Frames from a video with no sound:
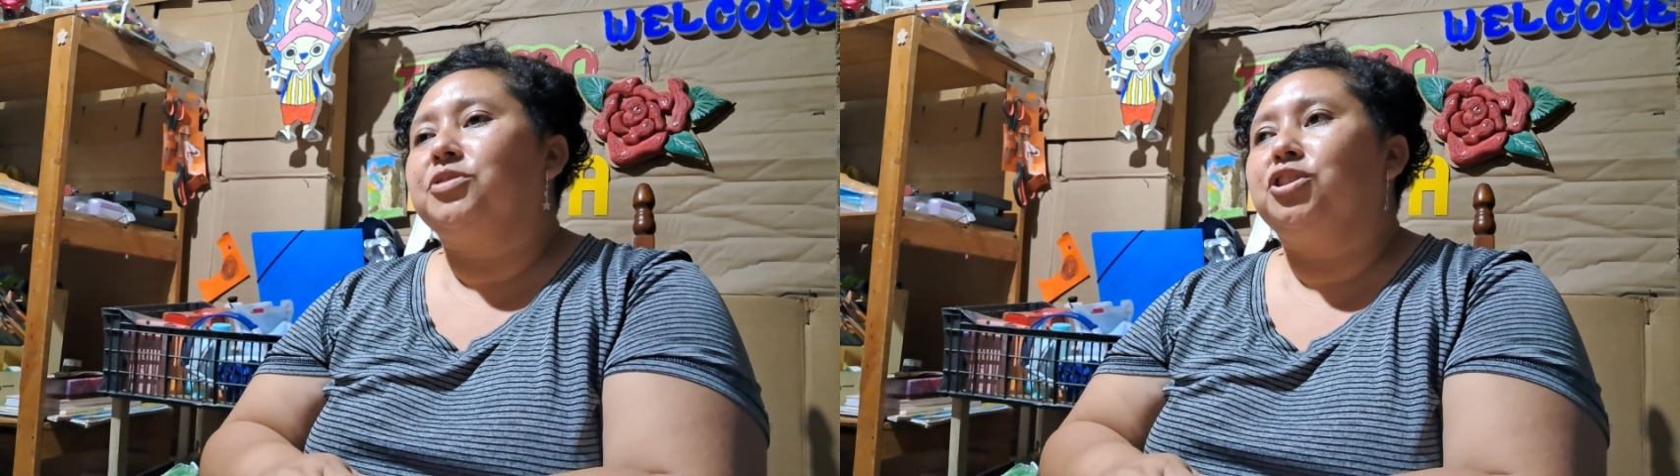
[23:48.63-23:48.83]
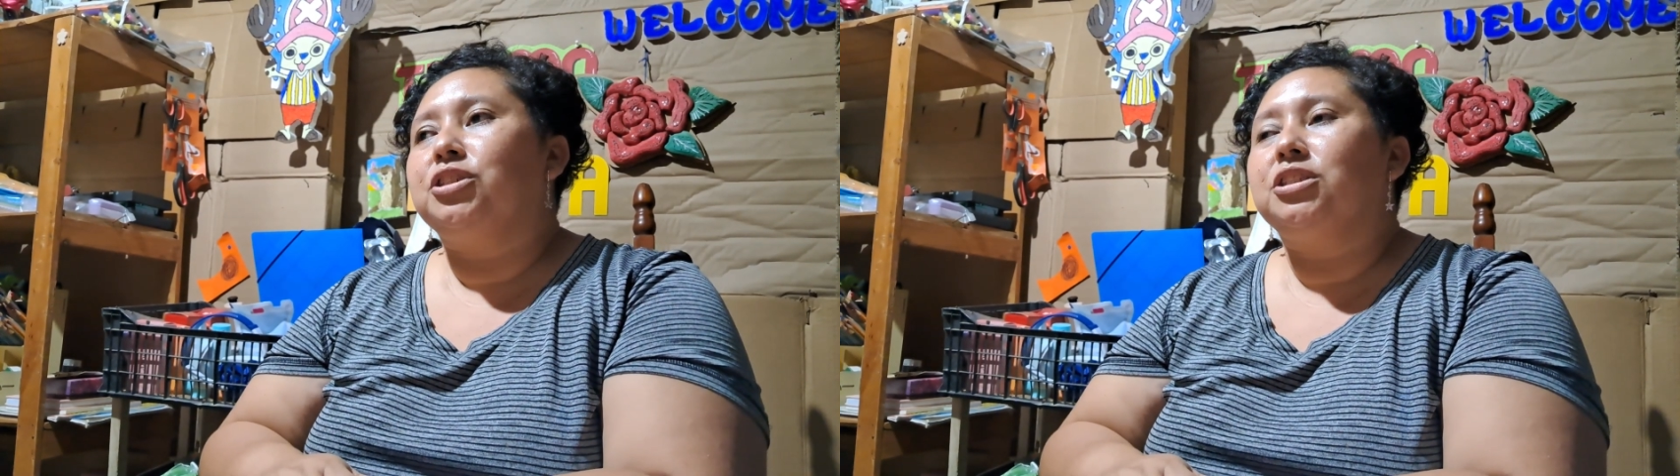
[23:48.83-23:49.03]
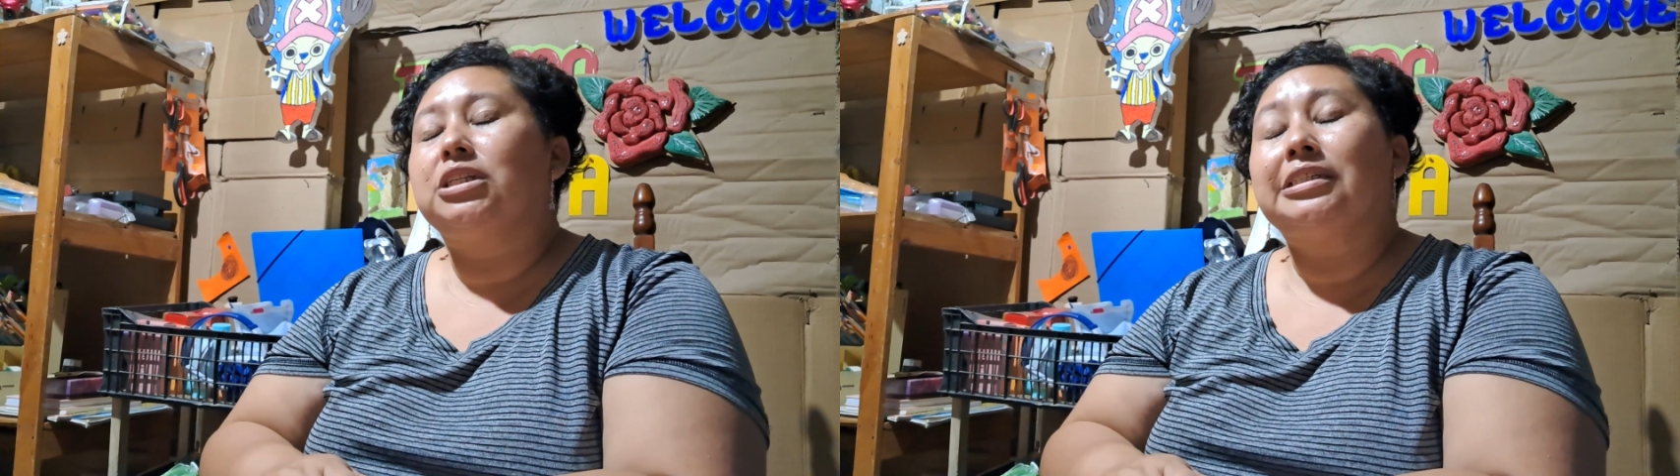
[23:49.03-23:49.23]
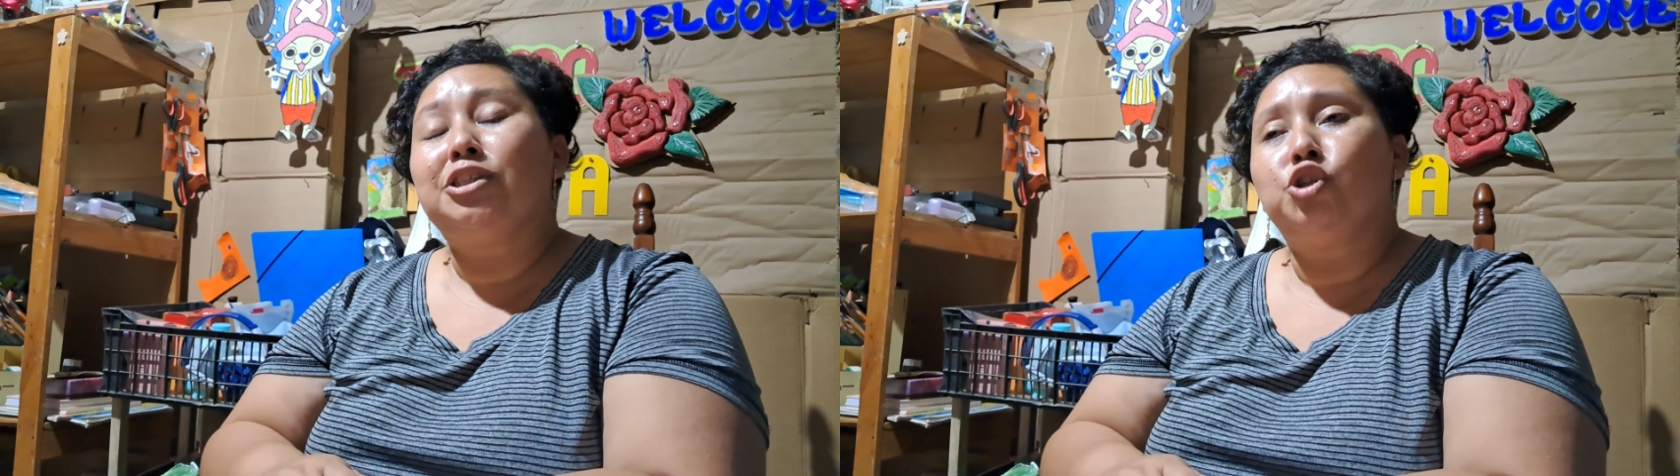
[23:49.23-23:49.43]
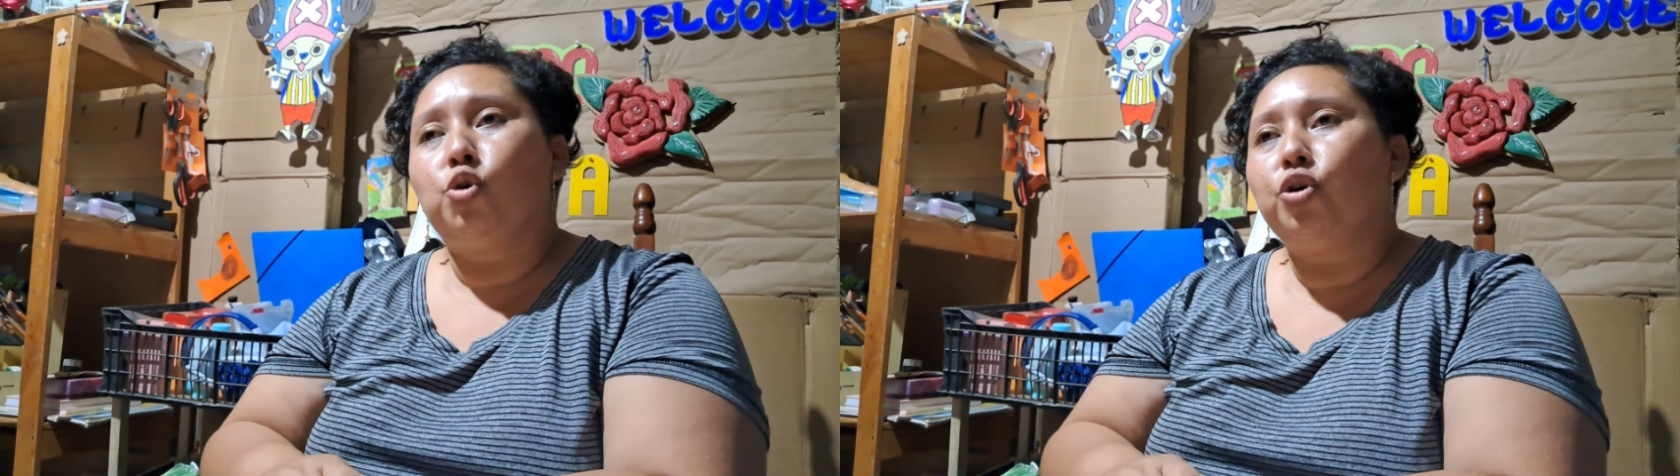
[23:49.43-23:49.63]
just
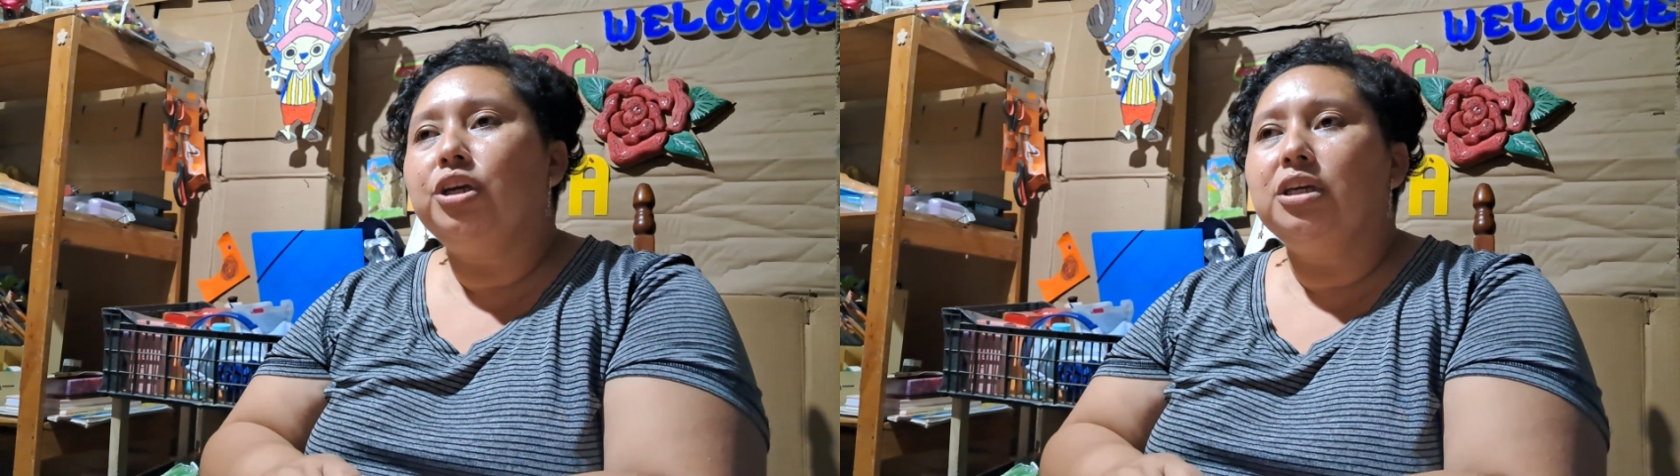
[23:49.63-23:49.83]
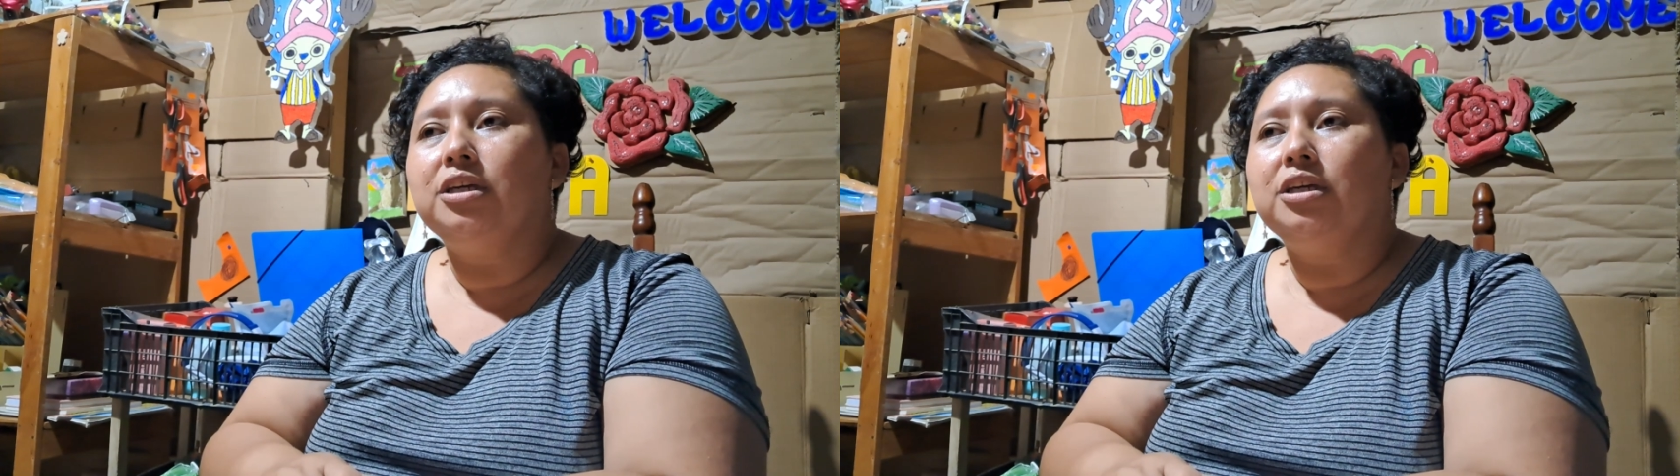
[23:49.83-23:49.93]
enjoy.